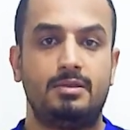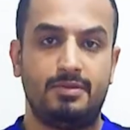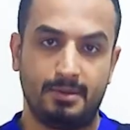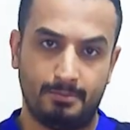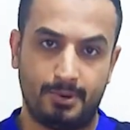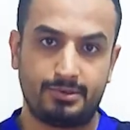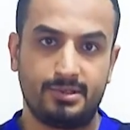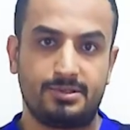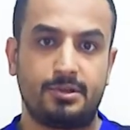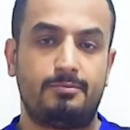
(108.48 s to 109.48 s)
The
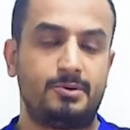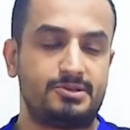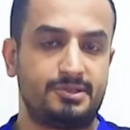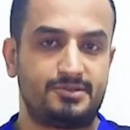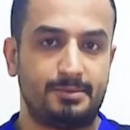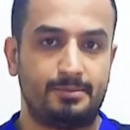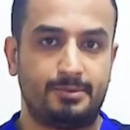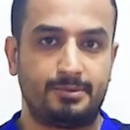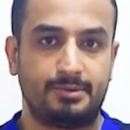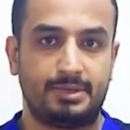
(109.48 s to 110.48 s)
importance of positive
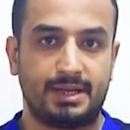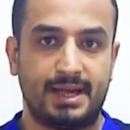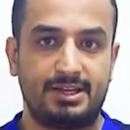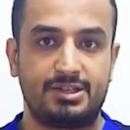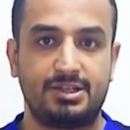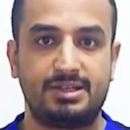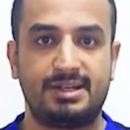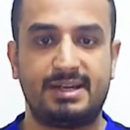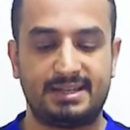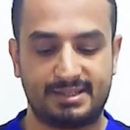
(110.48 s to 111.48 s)
supporting reaction,
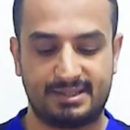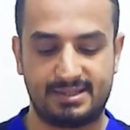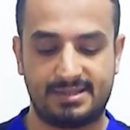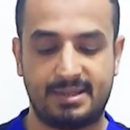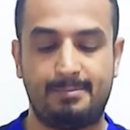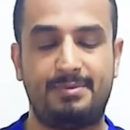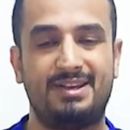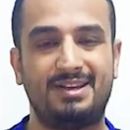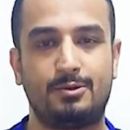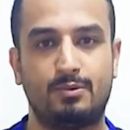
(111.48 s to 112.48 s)
as it is a
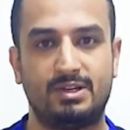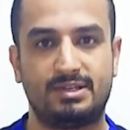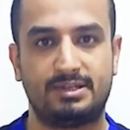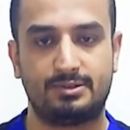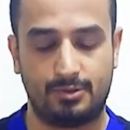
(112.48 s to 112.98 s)
prerequisite